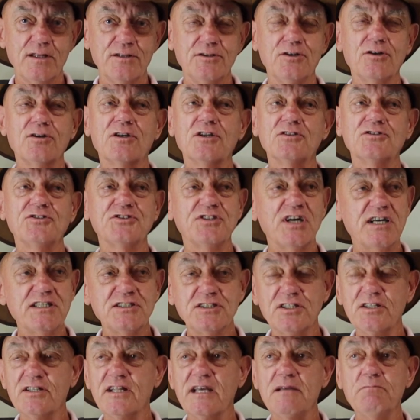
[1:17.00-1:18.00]
You can say
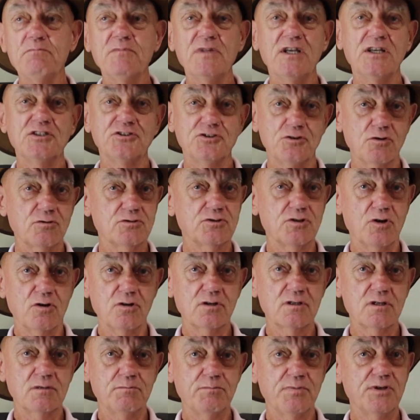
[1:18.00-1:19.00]
to them, it's your
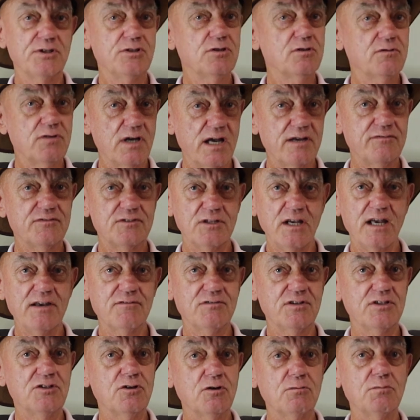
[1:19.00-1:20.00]
dog, but you have to
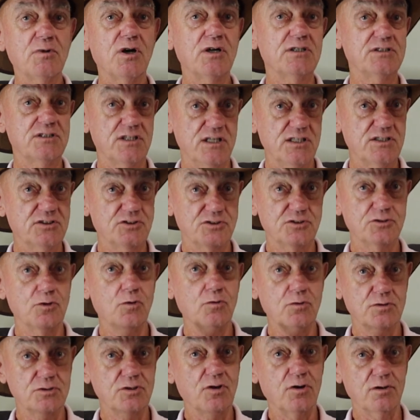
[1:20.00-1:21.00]
have in your mind, it's
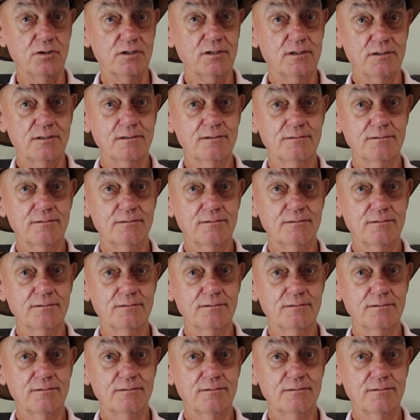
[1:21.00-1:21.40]
your dog.